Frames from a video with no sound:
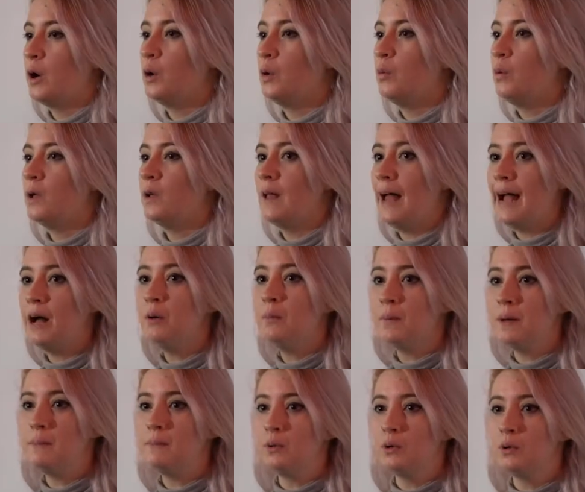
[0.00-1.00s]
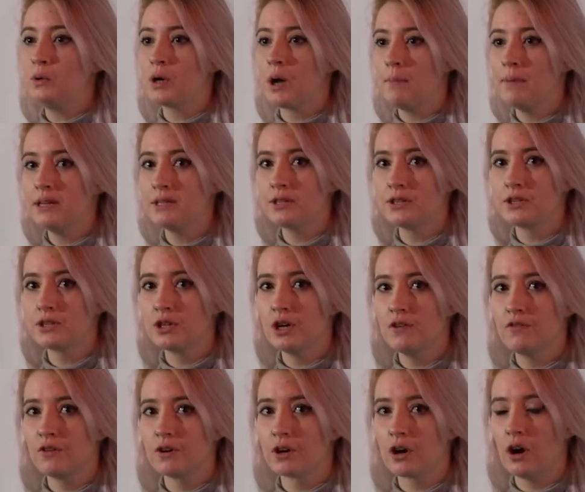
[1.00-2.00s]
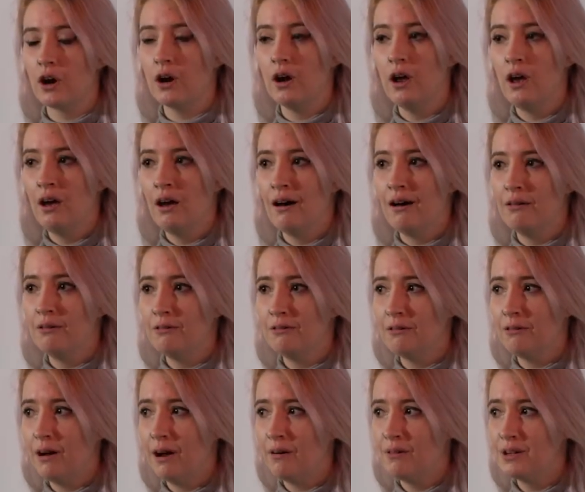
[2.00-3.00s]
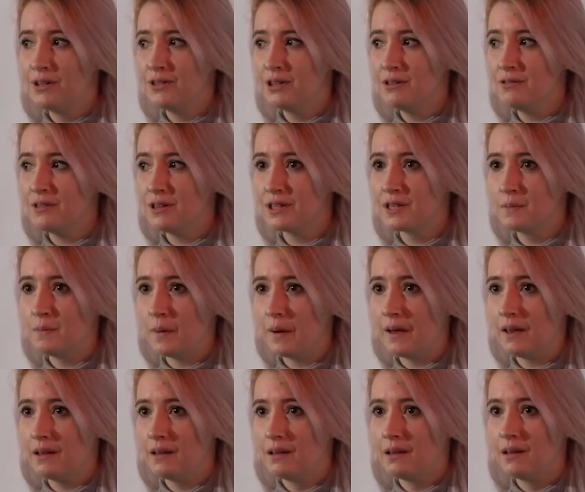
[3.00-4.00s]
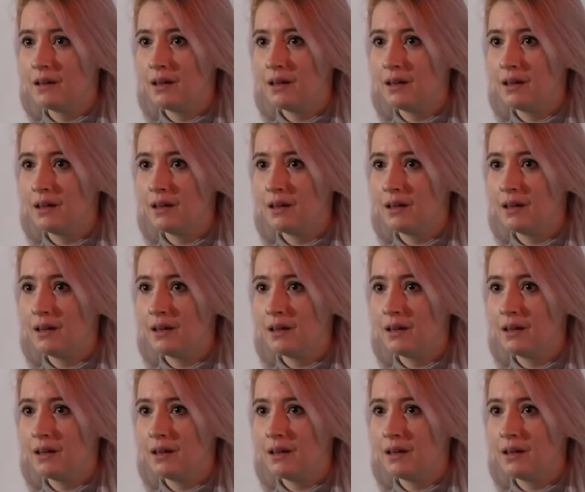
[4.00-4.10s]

who will help people who come into the server and go, I don't know how I do this bit.